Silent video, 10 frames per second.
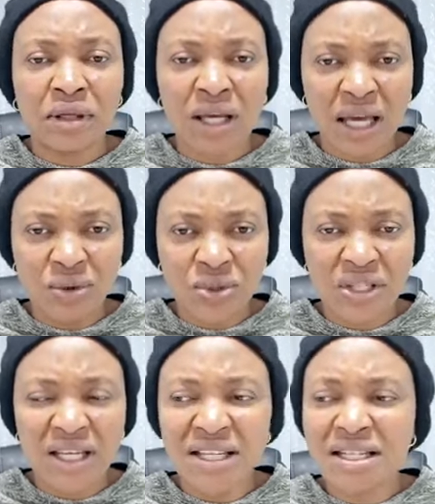Can you
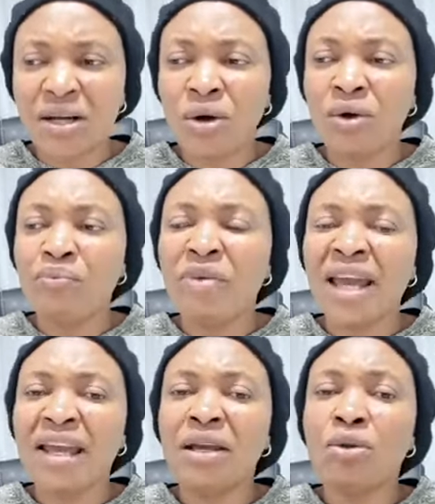see it?
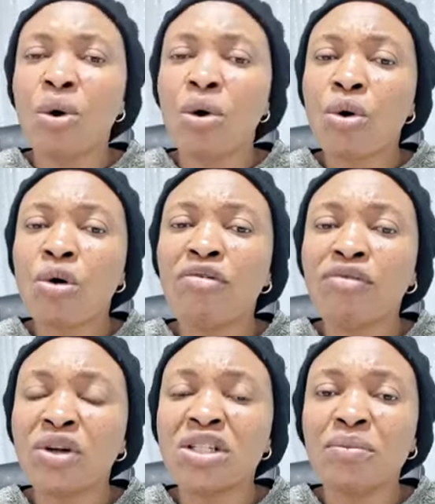Making
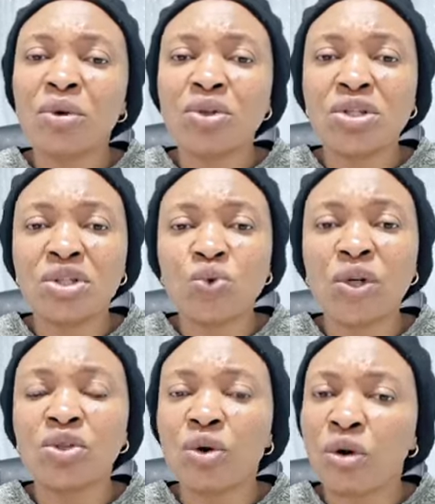uncomfortable
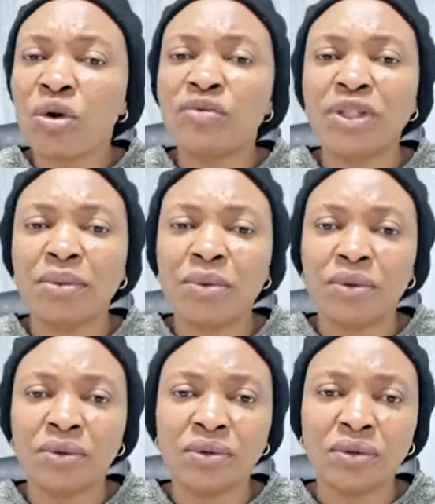situation
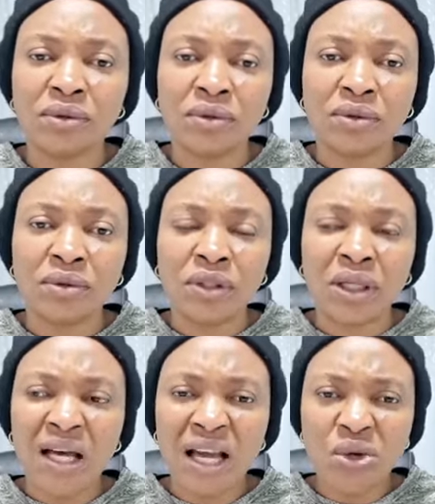comfortable.
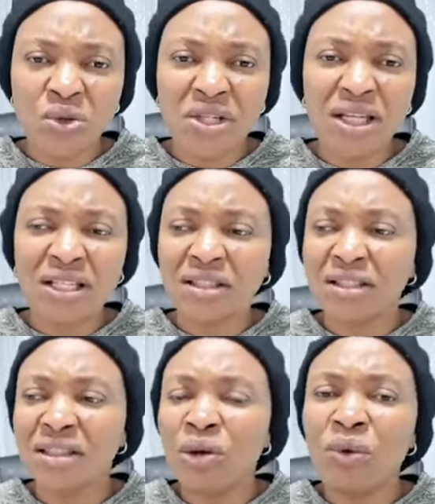Can you see it?
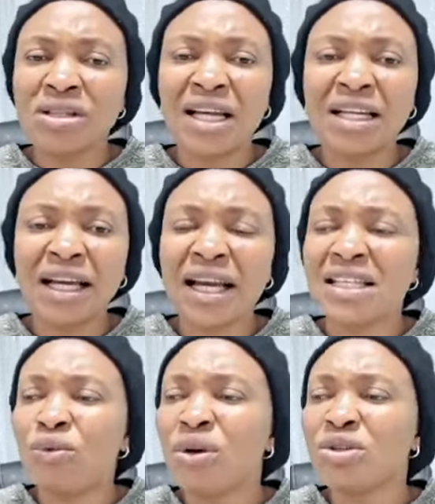He was at the gate.
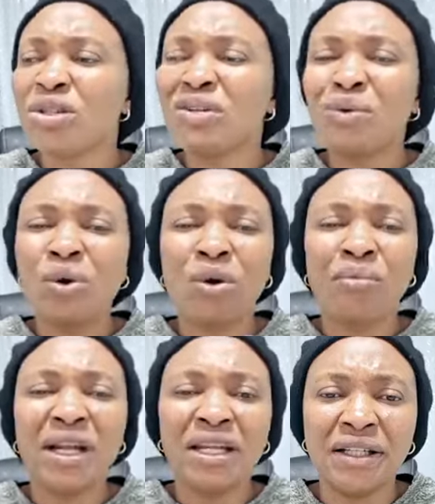He was not even
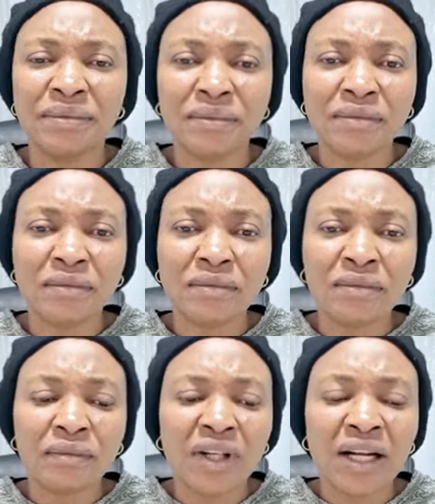complaining.
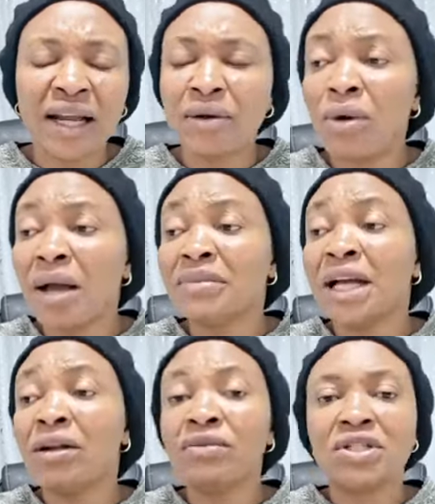Like, oh, I'm
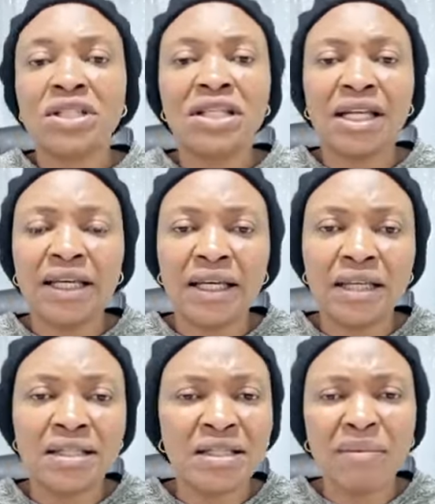tired of sitting at the
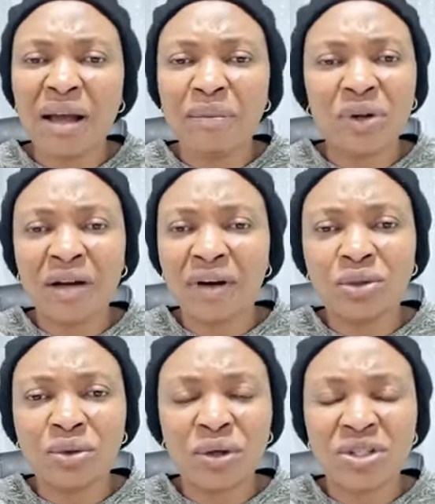gate. The Bible never
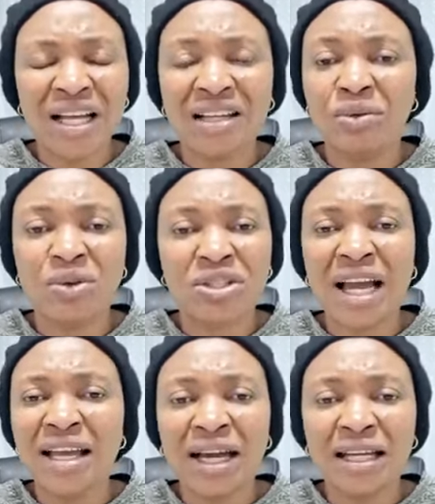told us that he was
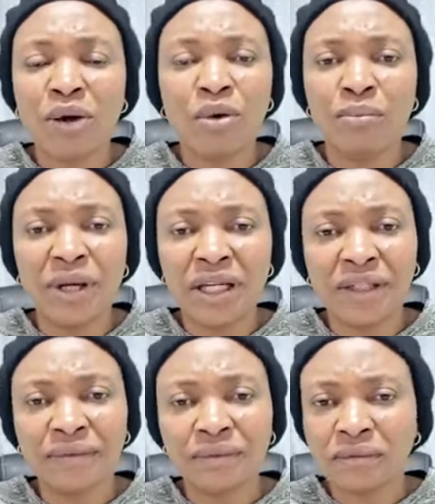tired and
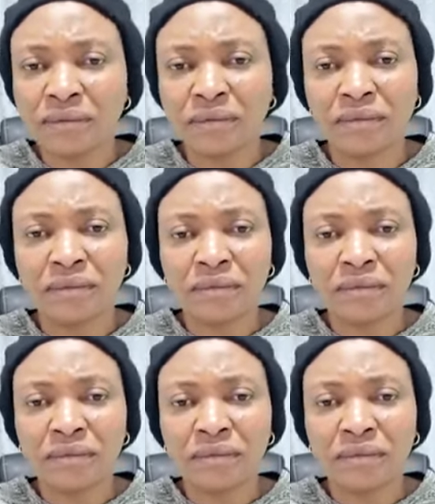complaining. Mm-mm.